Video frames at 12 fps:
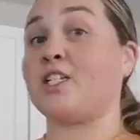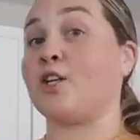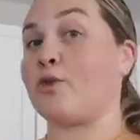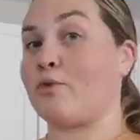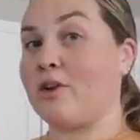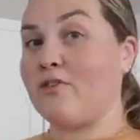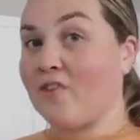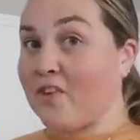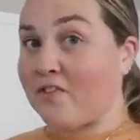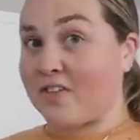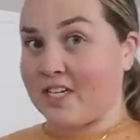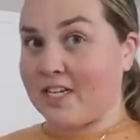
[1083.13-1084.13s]
to three
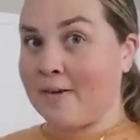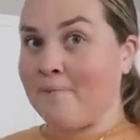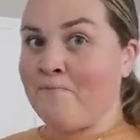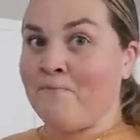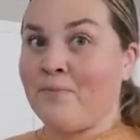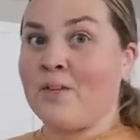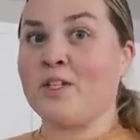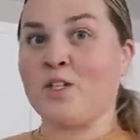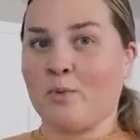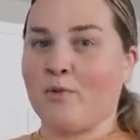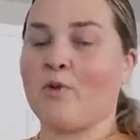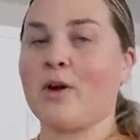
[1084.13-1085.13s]
fifty,
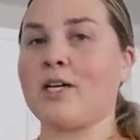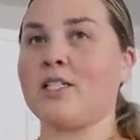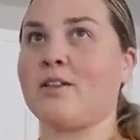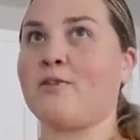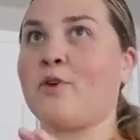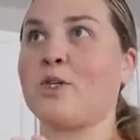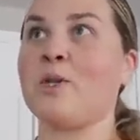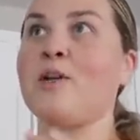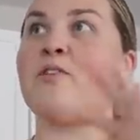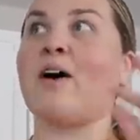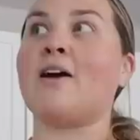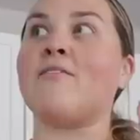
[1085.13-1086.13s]
so before it gets to the four
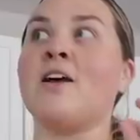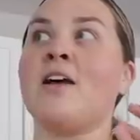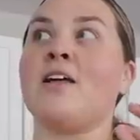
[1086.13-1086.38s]
twenty-five,